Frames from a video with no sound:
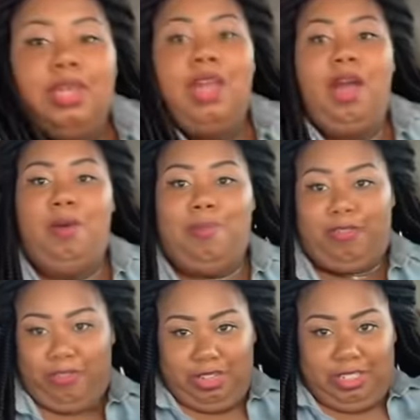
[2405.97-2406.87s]
Y'all, my
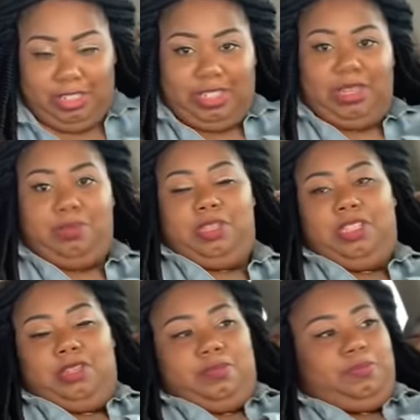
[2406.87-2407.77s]
friend just sent me
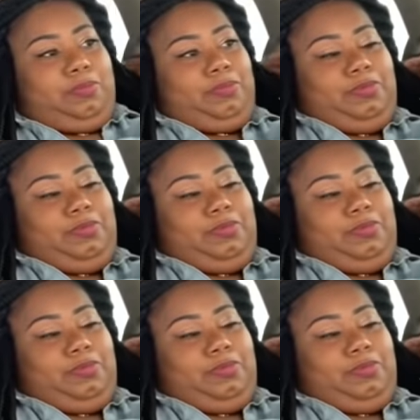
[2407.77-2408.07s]
something